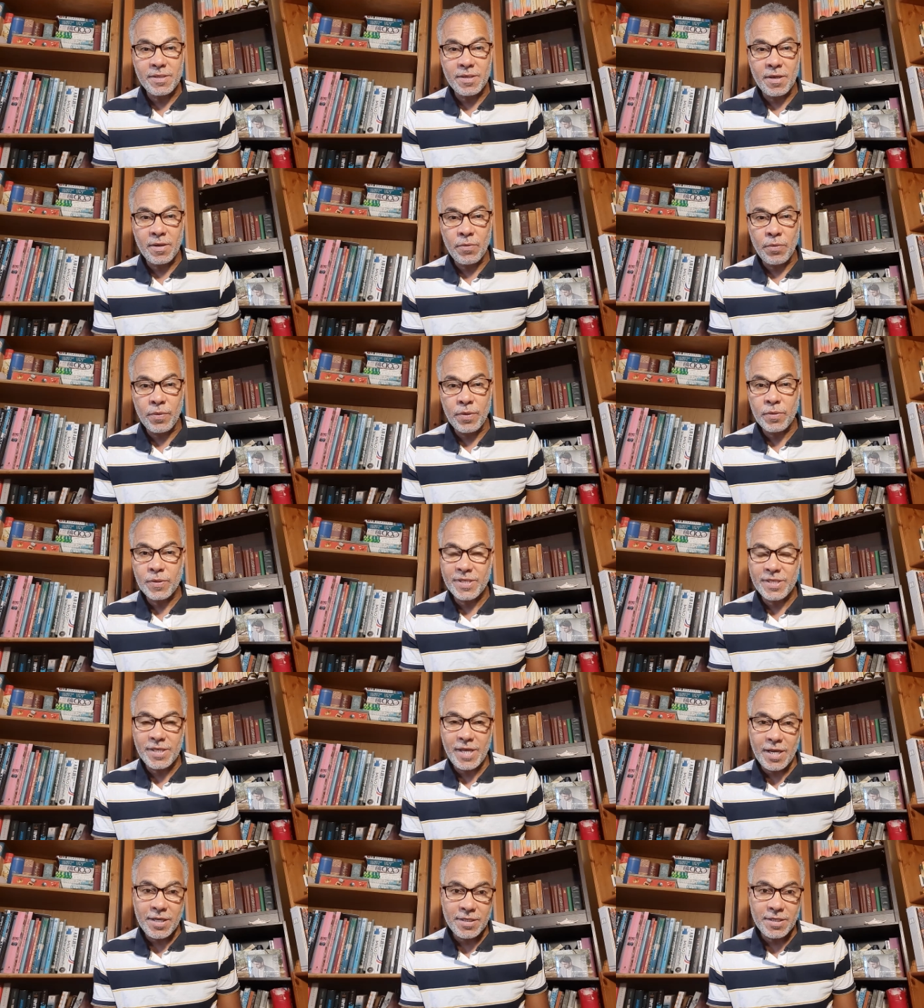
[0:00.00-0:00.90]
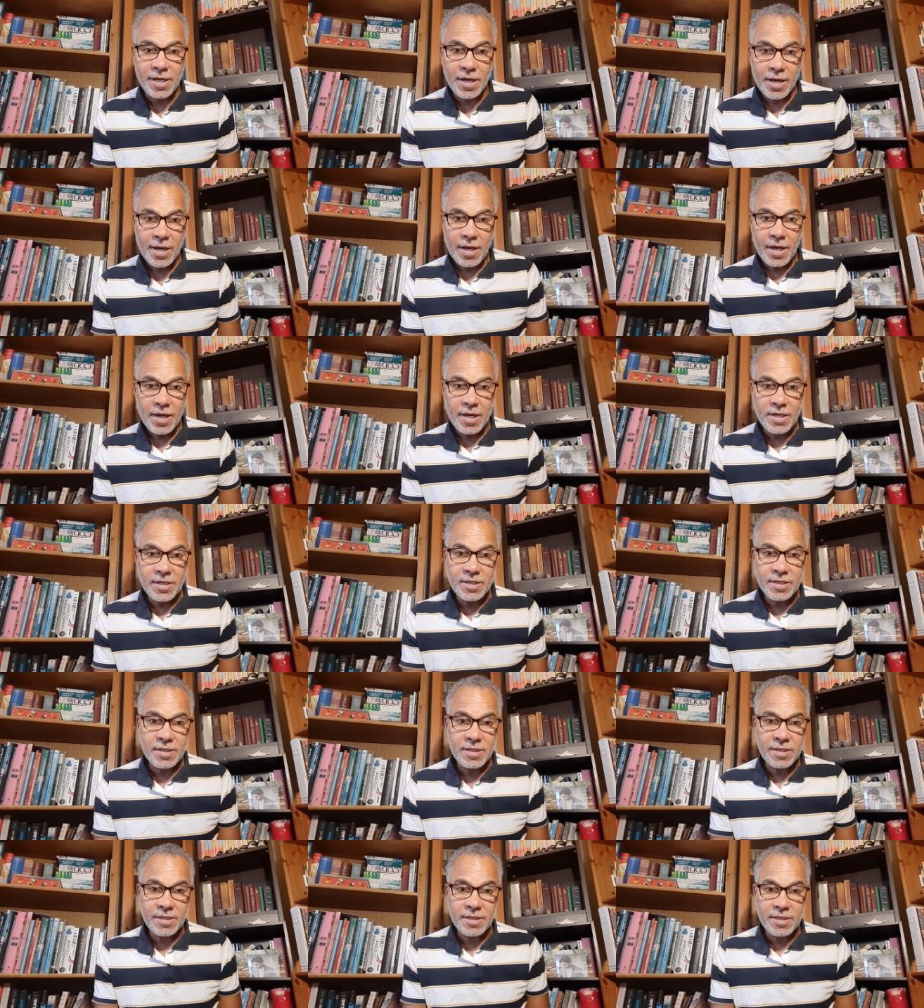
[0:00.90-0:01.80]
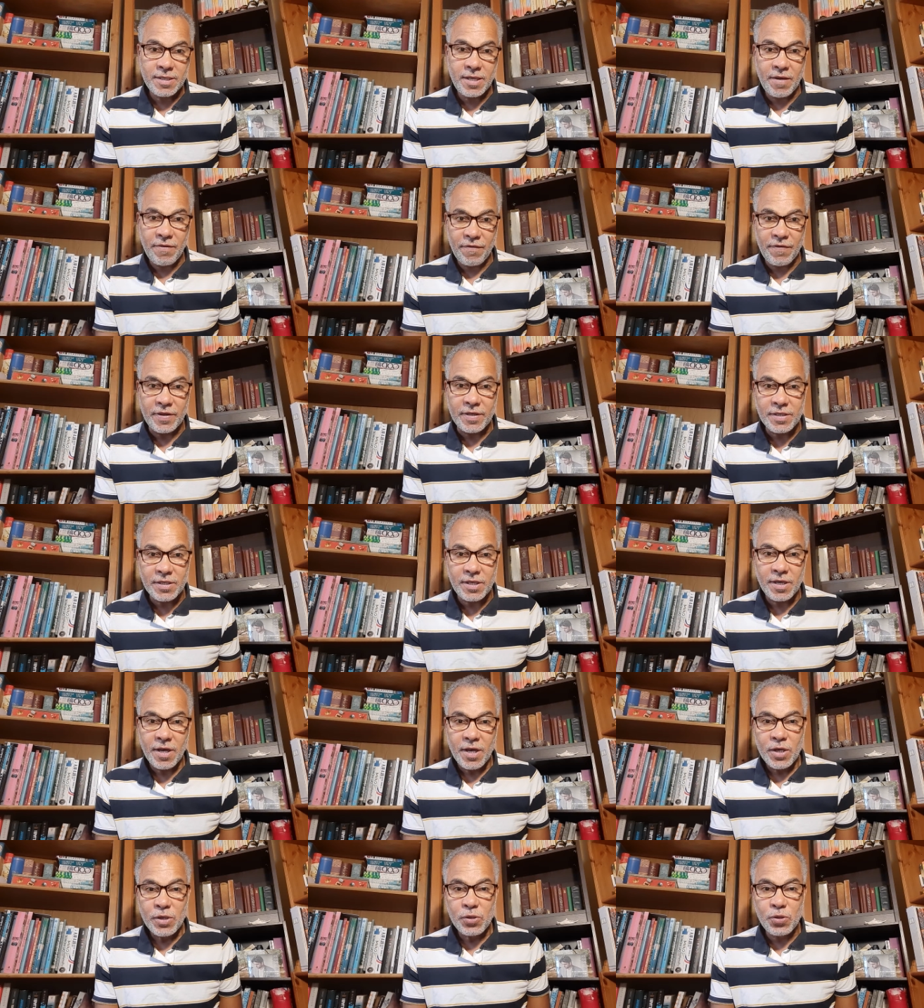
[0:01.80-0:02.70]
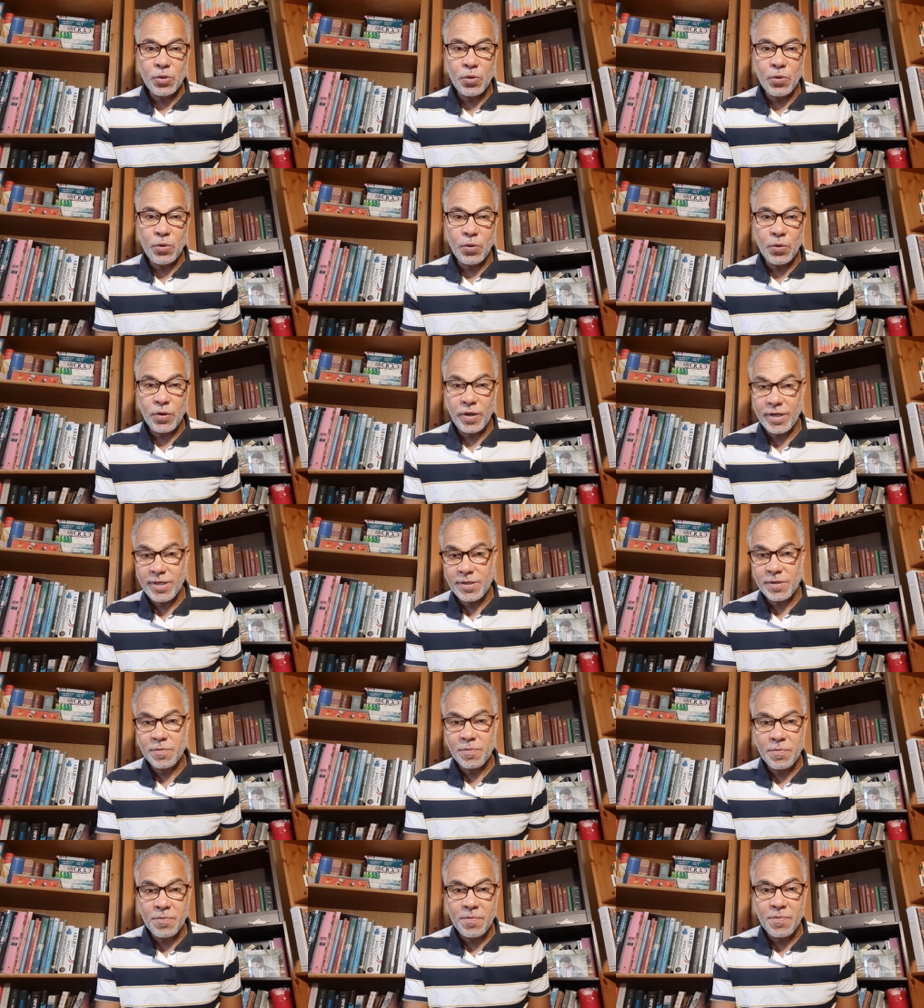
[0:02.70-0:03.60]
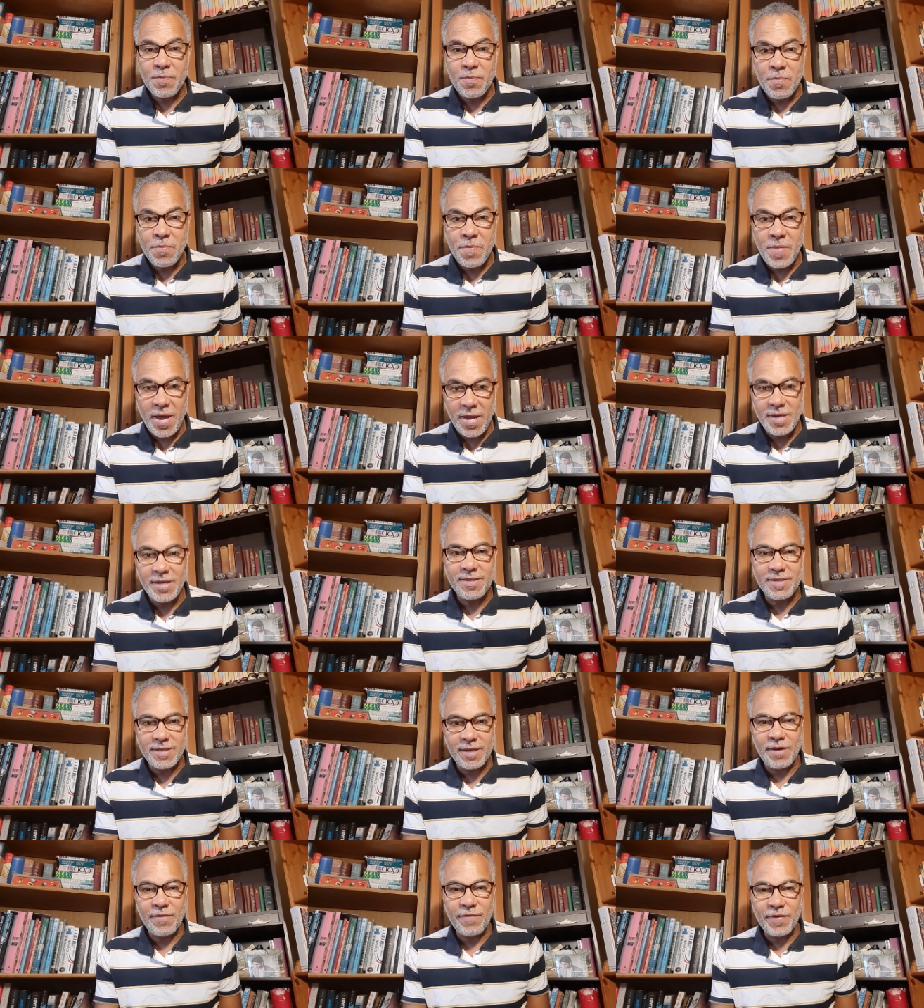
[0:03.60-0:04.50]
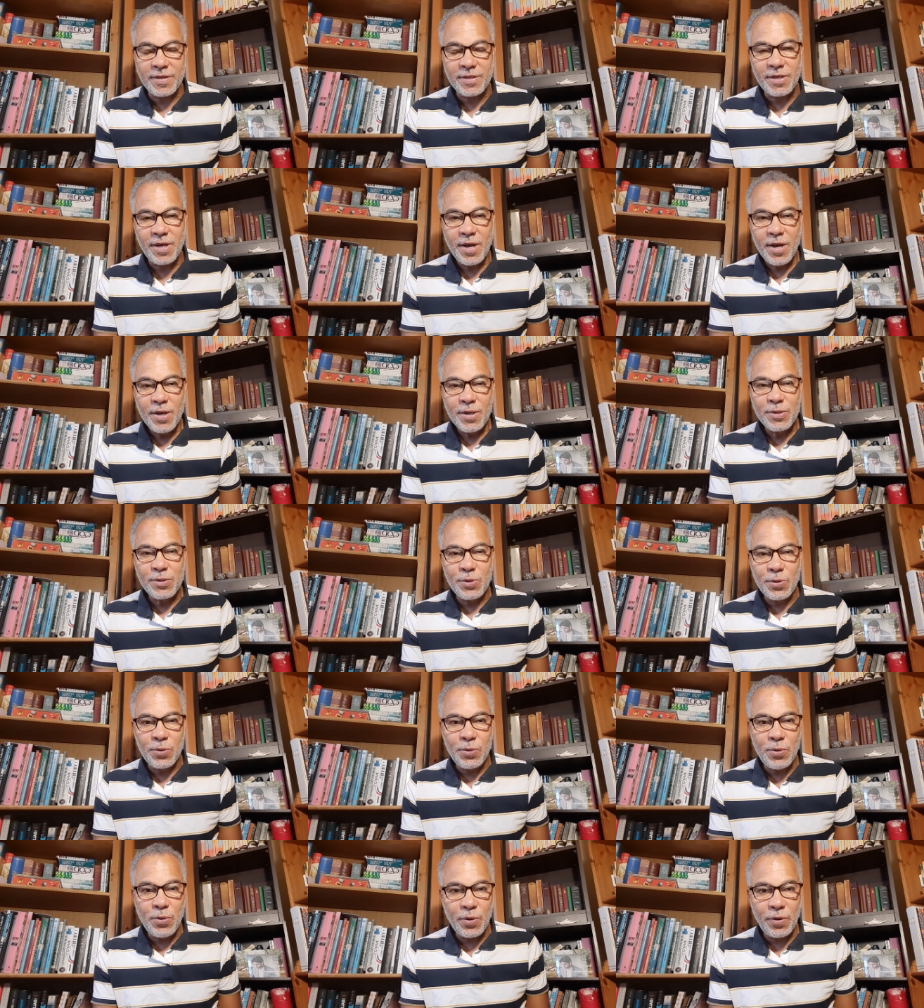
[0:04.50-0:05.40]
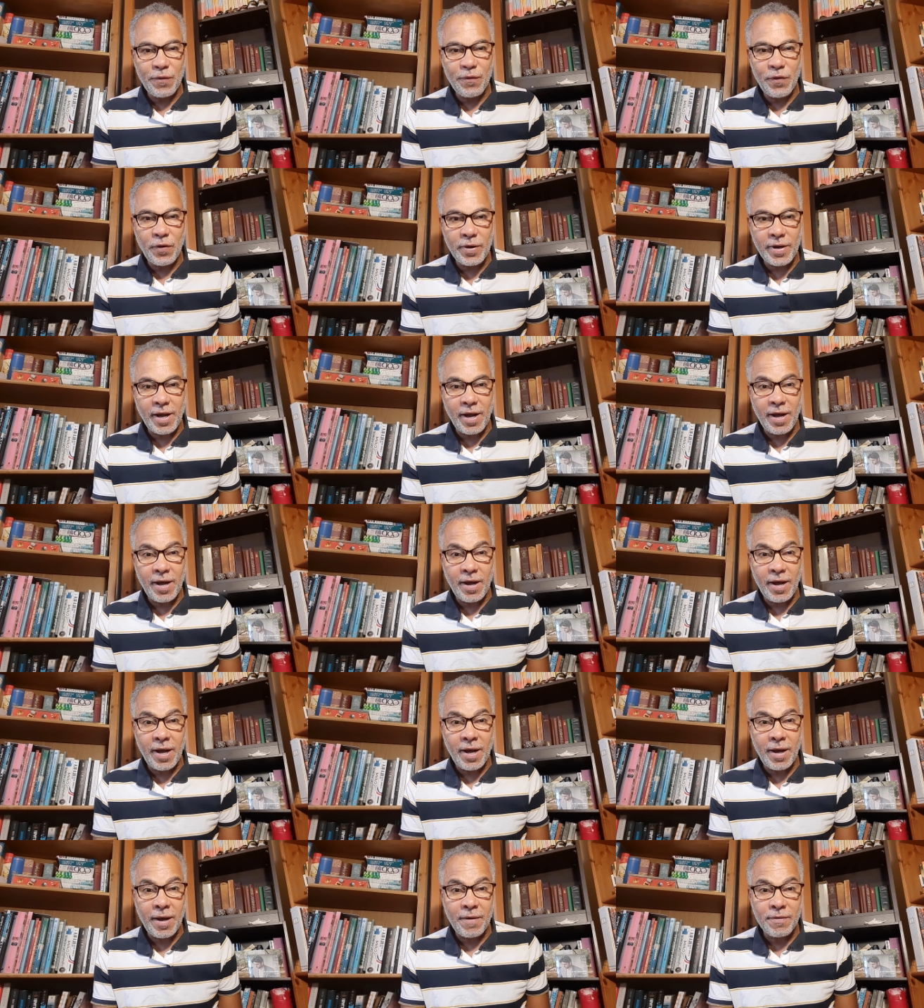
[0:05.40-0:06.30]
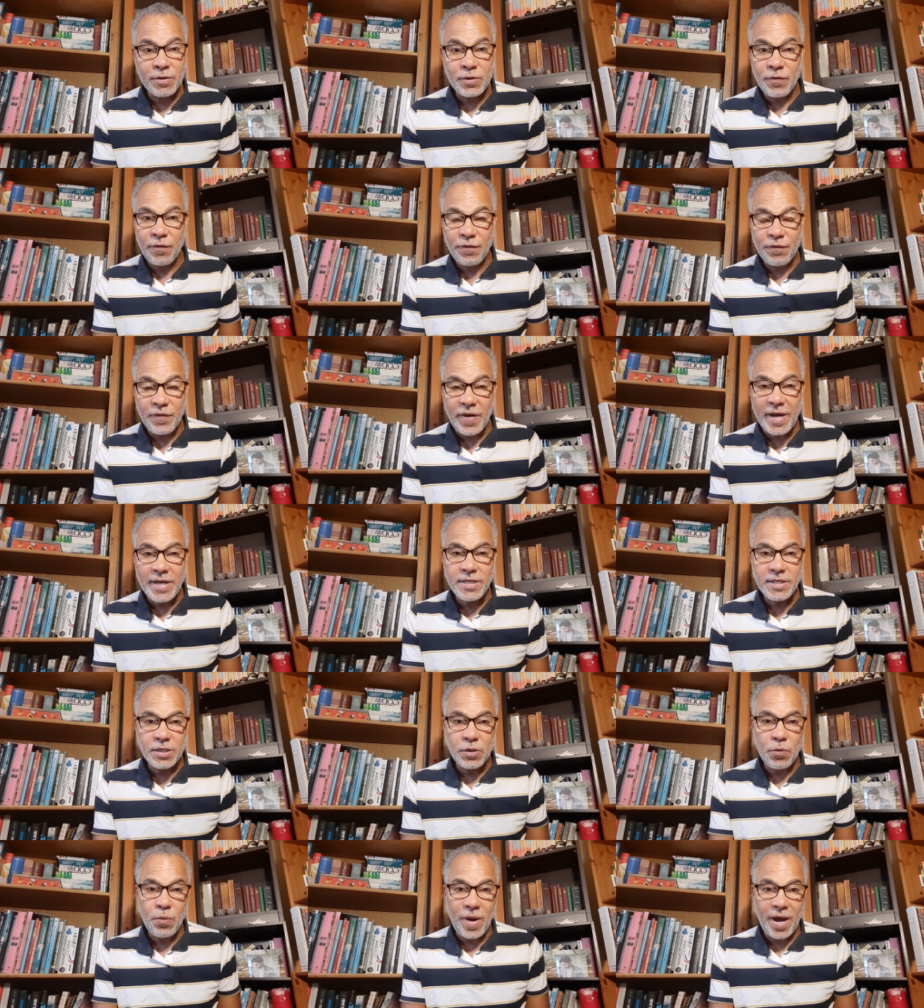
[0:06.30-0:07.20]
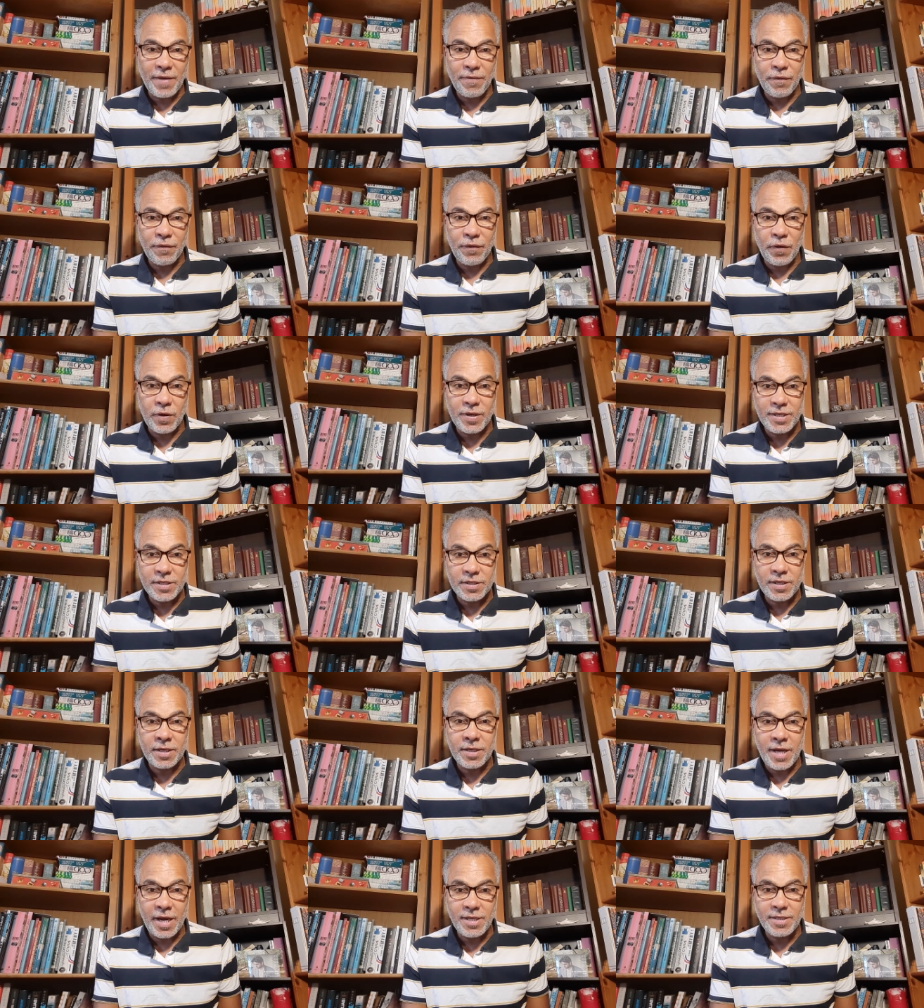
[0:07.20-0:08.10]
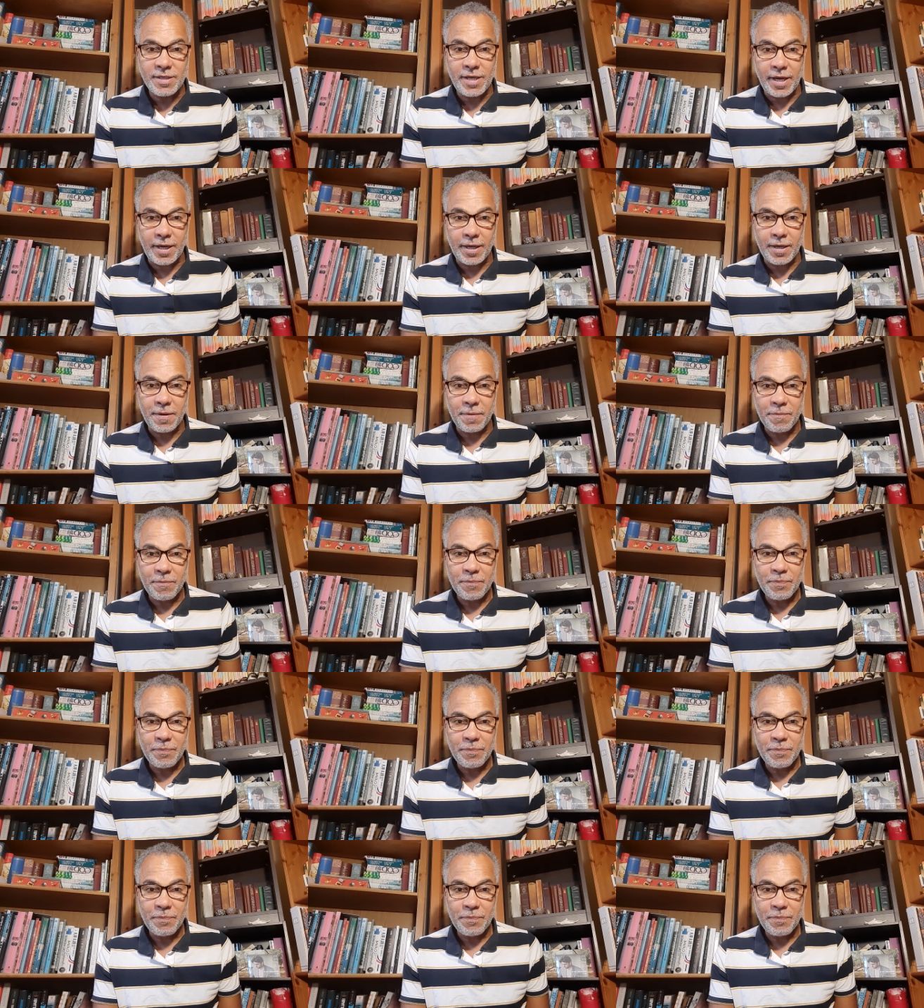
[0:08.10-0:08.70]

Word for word: uh, will send his servant to his main servant to look for a, to find a wife for his son Isaac.